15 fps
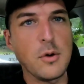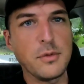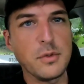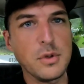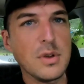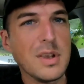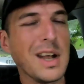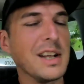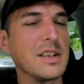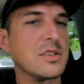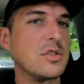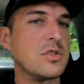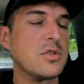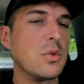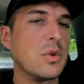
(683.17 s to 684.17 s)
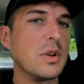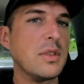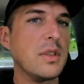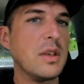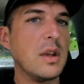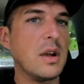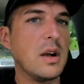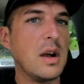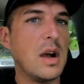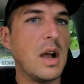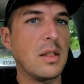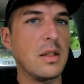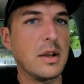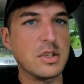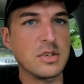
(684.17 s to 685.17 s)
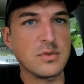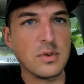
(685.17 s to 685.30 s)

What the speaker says: Hopefully you guys enjoyed the highlights